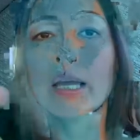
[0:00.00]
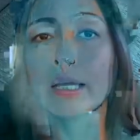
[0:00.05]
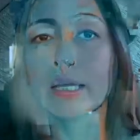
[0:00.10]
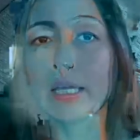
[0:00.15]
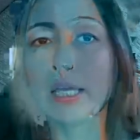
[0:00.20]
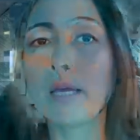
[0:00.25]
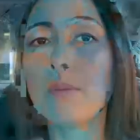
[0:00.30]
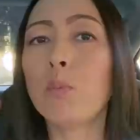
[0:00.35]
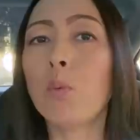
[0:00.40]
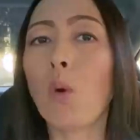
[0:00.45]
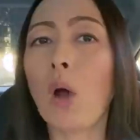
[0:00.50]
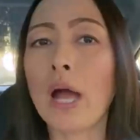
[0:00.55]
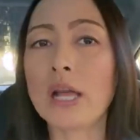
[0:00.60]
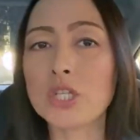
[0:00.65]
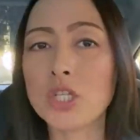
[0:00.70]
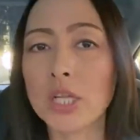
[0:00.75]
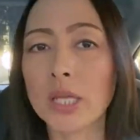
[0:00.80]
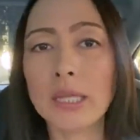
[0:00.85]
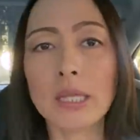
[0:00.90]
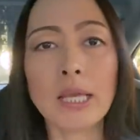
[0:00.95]
Keep
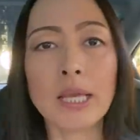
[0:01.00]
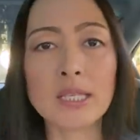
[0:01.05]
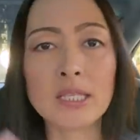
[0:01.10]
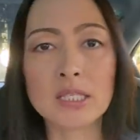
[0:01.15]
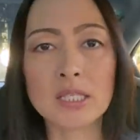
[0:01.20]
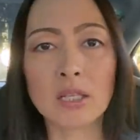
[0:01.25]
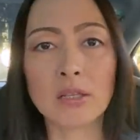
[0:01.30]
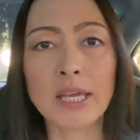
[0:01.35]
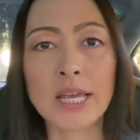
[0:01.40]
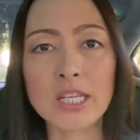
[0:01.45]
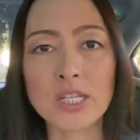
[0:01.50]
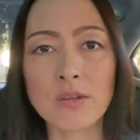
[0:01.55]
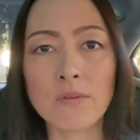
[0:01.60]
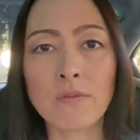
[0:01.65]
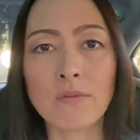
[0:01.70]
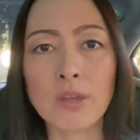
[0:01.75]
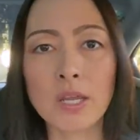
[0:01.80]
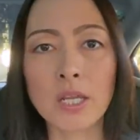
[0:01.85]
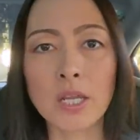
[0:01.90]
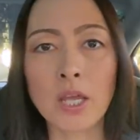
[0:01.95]
watching the
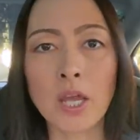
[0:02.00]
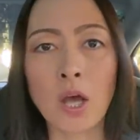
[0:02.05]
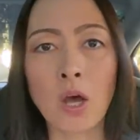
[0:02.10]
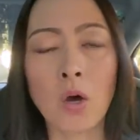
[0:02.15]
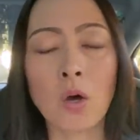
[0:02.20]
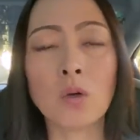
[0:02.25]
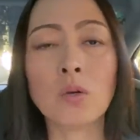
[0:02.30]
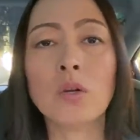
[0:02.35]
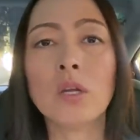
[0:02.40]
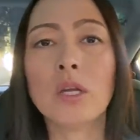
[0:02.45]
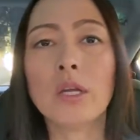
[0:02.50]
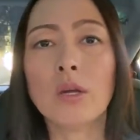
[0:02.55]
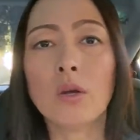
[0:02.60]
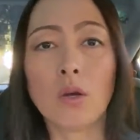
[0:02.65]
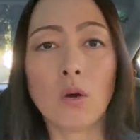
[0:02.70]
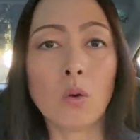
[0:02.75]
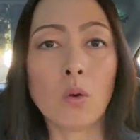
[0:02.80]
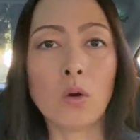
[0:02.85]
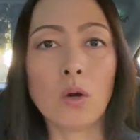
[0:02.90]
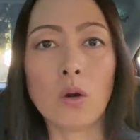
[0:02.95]
installation video
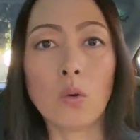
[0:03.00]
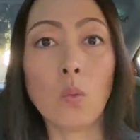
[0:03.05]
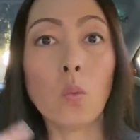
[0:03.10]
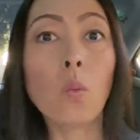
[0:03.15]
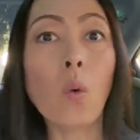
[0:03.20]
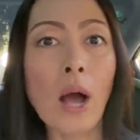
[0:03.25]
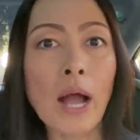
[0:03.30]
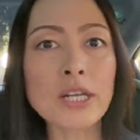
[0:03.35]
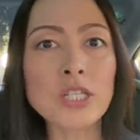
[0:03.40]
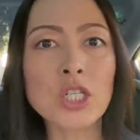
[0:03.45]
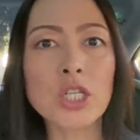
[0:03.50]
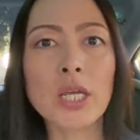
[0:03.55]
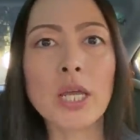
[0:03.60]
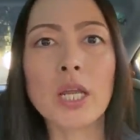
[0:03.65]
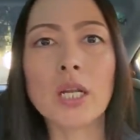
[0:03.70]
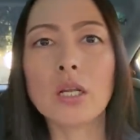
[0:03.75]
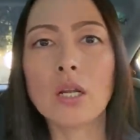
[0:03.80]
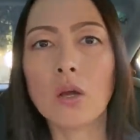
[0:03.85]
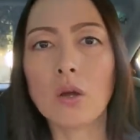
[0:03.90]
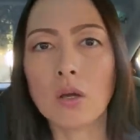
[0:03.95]
or watch
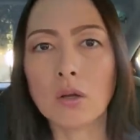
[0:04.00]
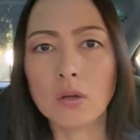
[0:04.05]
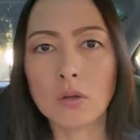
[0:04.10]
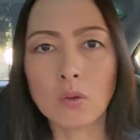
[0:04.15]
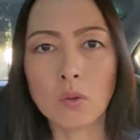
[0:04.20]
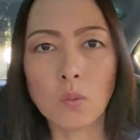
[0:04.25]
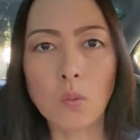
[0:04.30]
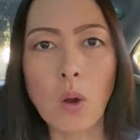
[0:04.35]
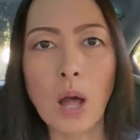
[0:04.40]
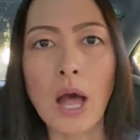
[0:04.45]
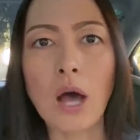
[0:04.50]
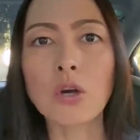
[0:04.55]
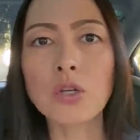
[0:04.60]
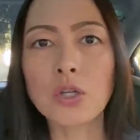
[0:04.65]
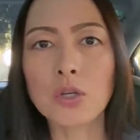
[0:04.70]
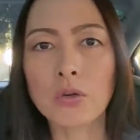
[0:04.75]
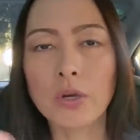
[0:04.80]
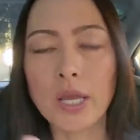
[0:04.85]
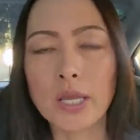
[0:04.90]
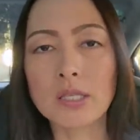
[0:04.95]
it while
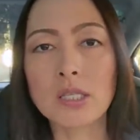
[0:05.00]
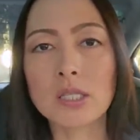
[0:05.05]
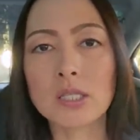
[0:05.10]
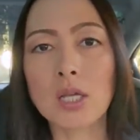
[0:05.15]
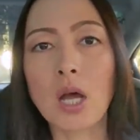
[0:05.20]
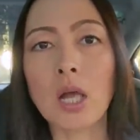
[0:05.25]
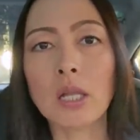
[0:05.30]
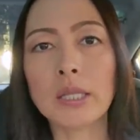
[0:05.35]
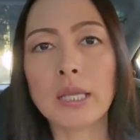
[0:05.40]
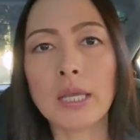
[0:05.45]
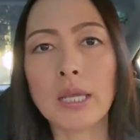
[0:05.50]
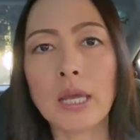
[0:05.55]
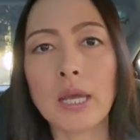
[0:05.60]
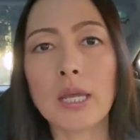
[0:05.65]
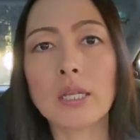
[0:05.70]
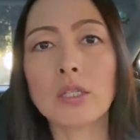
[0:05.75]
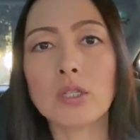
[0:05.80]
you're installing it.